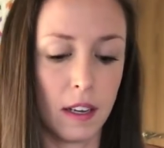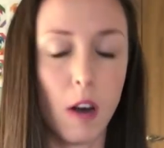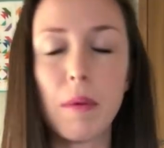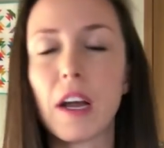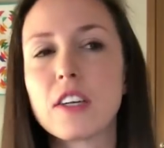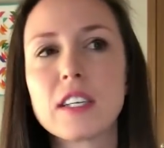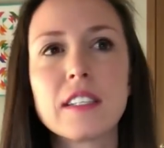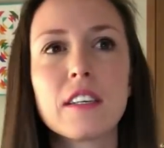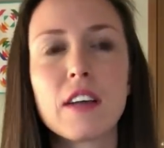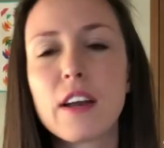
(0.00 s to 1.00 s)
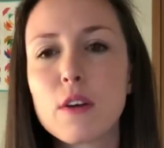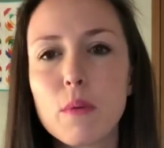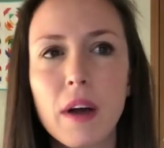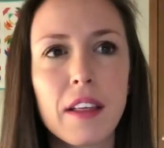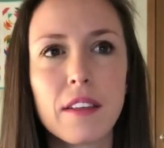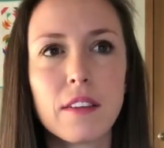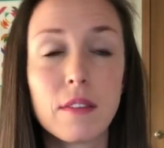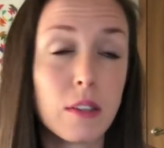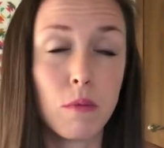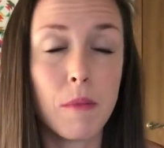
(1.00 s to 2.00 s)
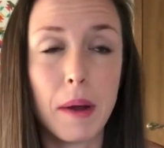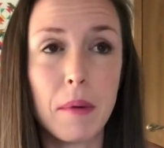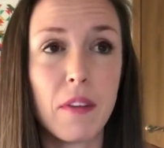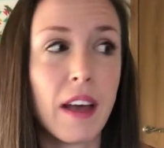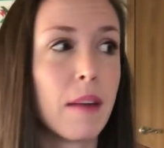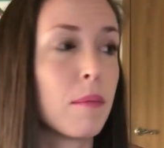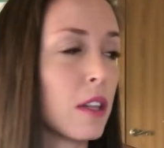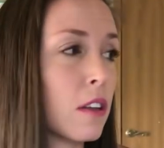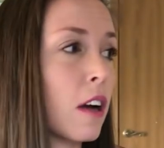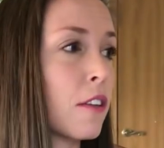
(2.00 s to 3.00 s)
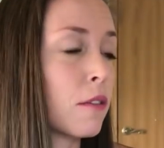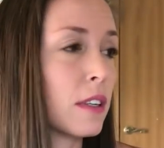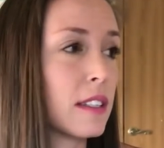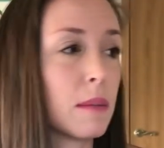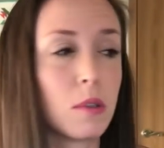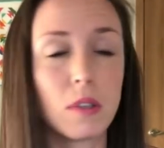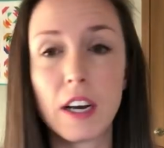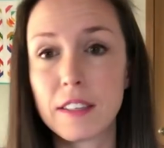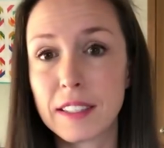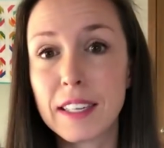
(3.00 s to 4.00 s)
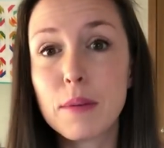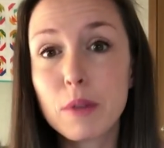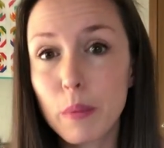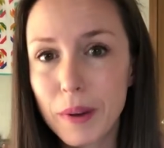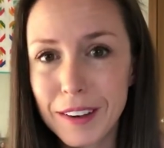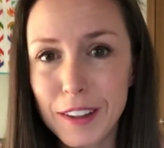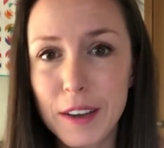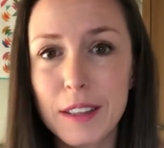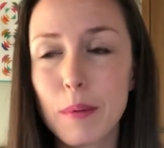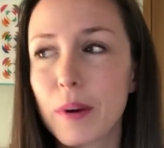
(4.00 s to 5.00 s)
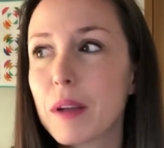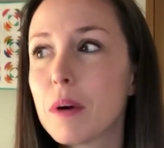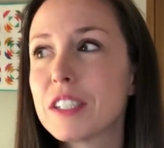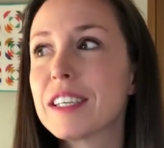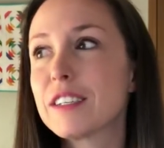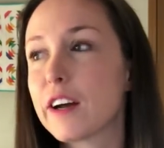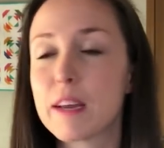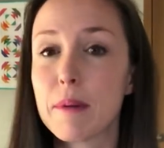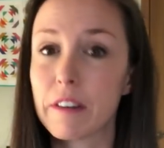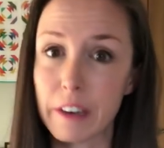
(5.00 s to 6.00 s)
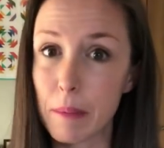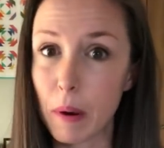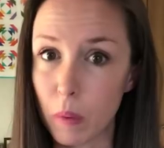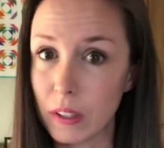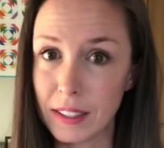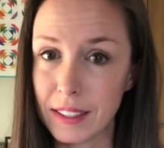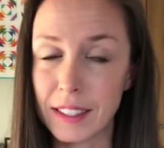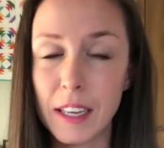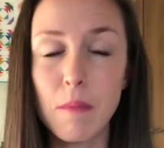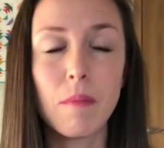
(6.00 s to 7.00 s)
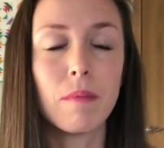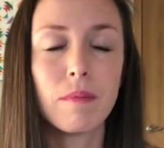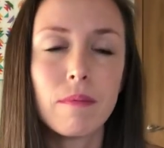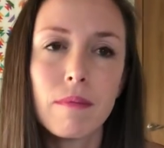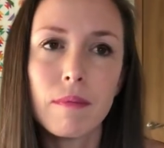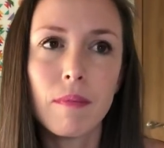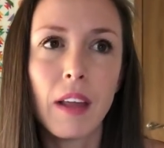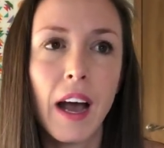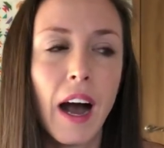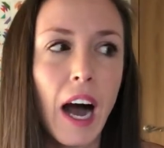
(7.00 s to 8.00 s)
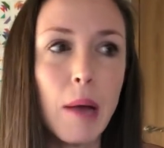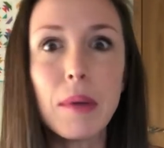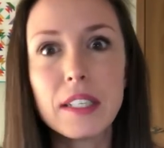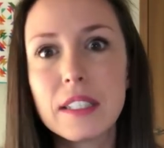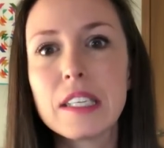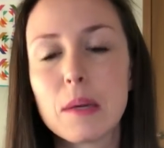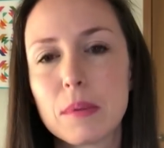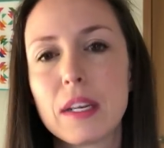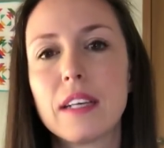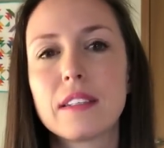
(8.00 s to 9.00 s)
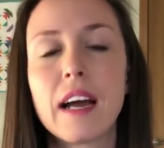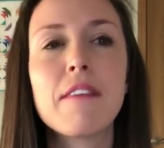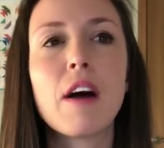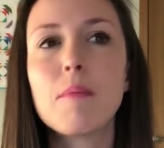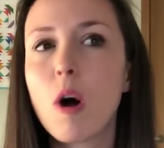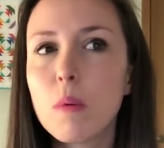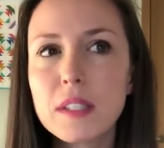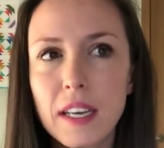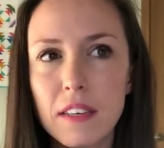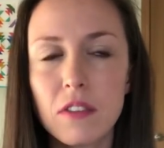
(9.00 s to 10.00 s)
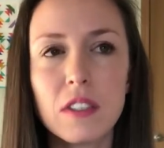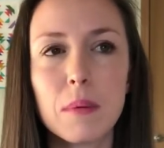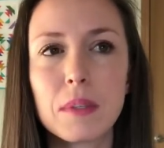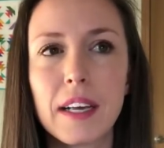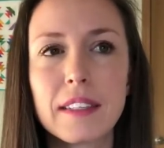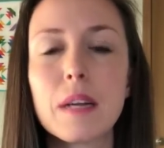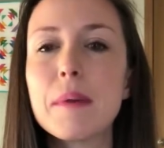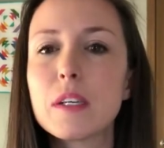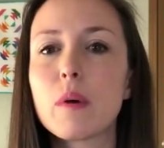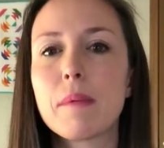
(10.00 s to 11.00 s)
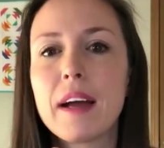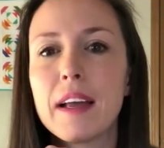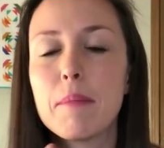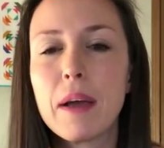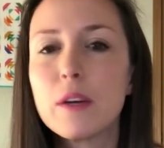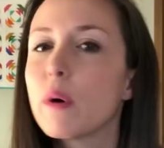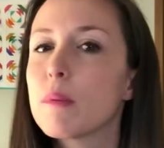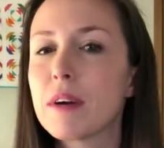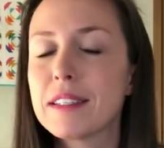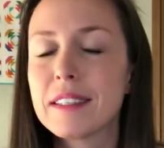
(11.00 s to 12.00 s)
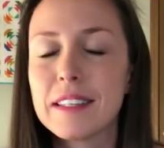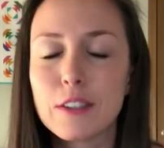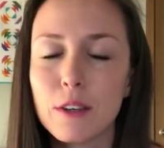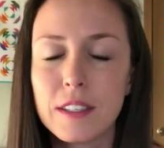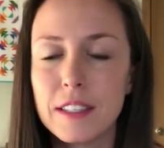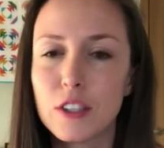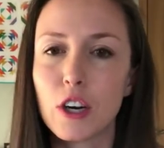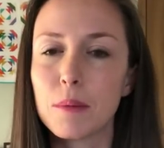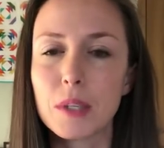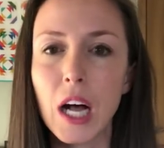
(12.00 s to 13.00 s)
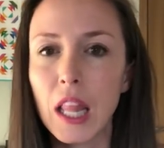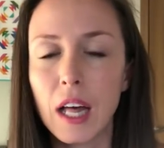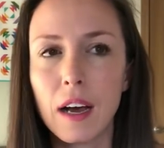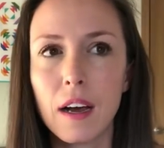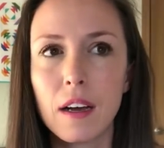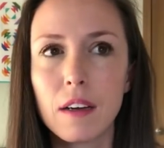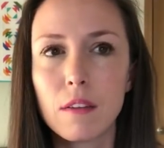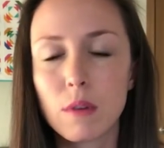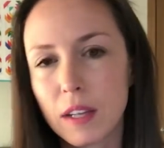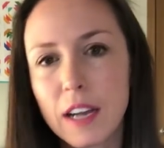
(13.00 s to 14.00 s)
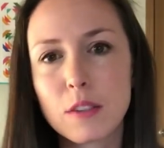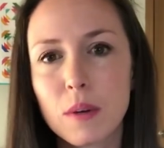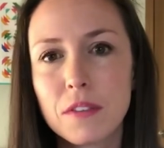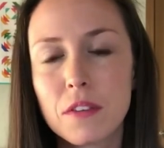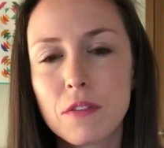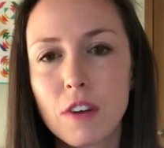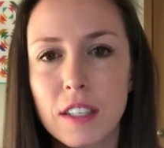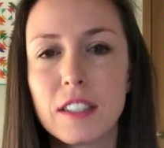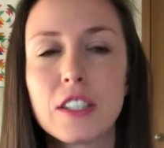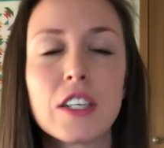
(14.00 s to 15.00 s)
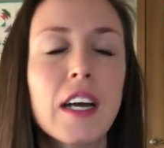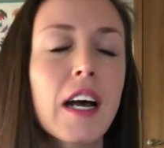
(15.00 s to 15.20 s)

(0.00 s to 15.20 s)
Oh my gosh, that's the, I don't know why this reminded me of that. The, the other reason I'm so tired is I stayed up till one o'clock in the morning watching a documentary about Walt Disney. I'm like Disney obsessed. i am always kind of Disney obsessed, and I meant to wear my Pandora bracelet. That's all Disney charms, a la Real Housewives of Cressage.